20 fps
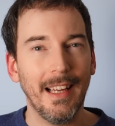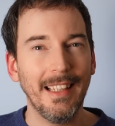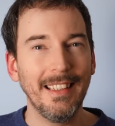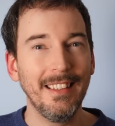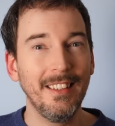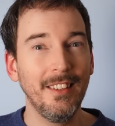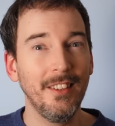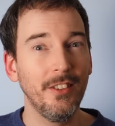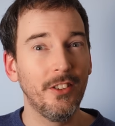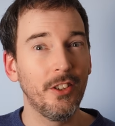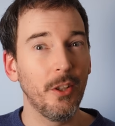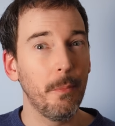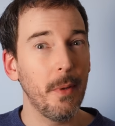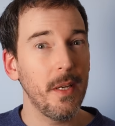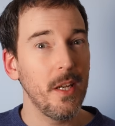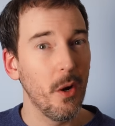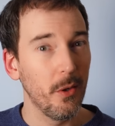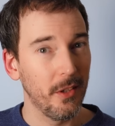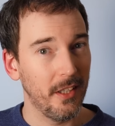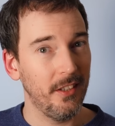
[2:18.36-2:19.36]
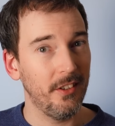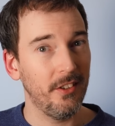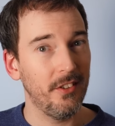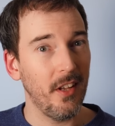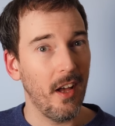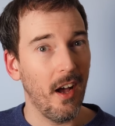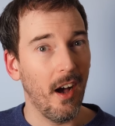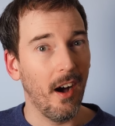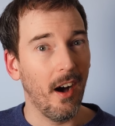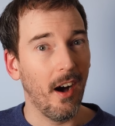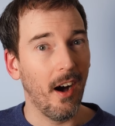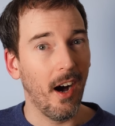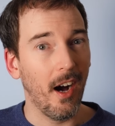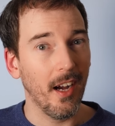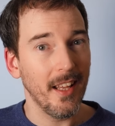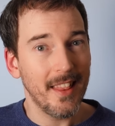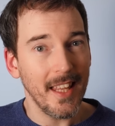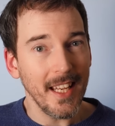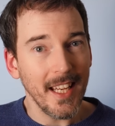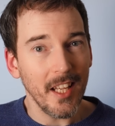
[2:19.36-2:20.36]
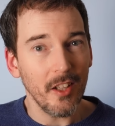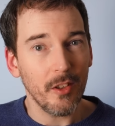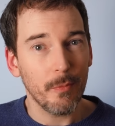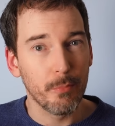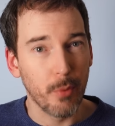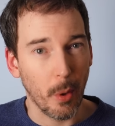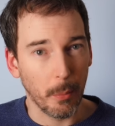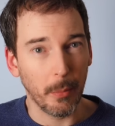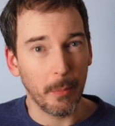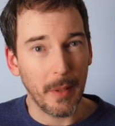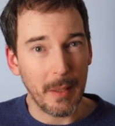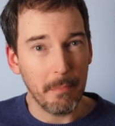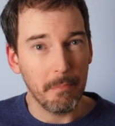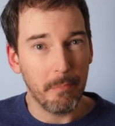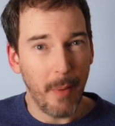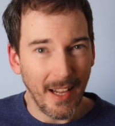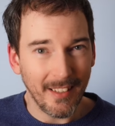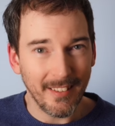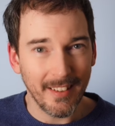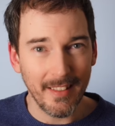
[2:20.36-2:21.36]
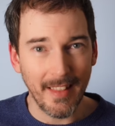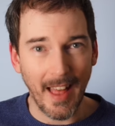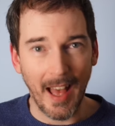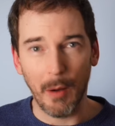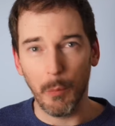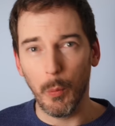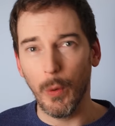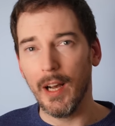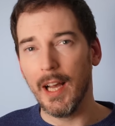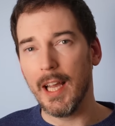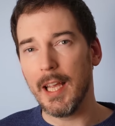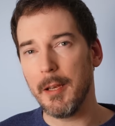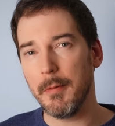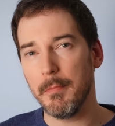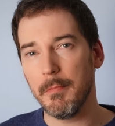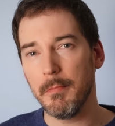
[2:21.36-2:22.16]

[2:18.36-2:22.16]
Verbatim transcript: And to be honest, I think it's probably better that way.